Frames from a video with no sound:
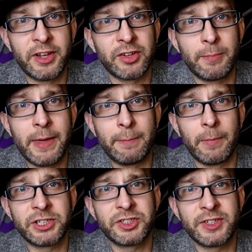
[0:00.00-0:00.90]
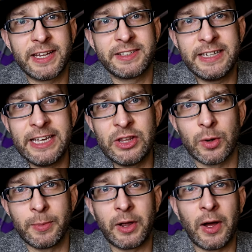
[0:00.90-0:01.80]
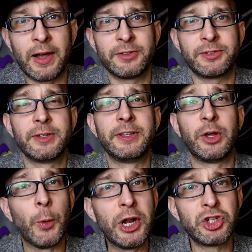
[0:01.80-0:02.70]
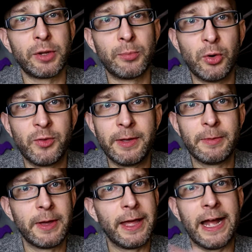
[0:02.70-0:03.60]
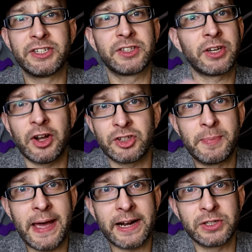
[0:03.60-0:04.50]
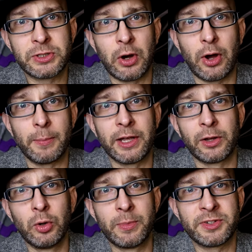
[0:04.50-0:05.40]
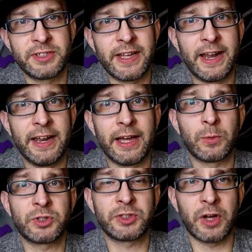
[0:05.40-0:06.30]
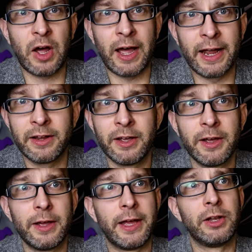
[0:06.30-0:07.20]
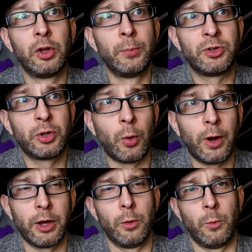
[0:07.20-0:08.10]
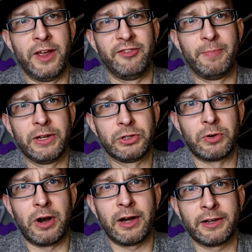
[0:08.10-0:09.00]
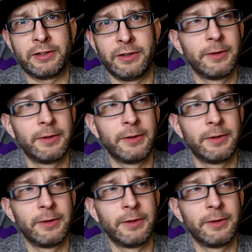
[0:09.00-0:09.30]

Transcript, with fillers: doesn't make much sense either because in the original movie, it just cuts back to Tommy and Loomis standing outside and Loomis going, We've been drugged.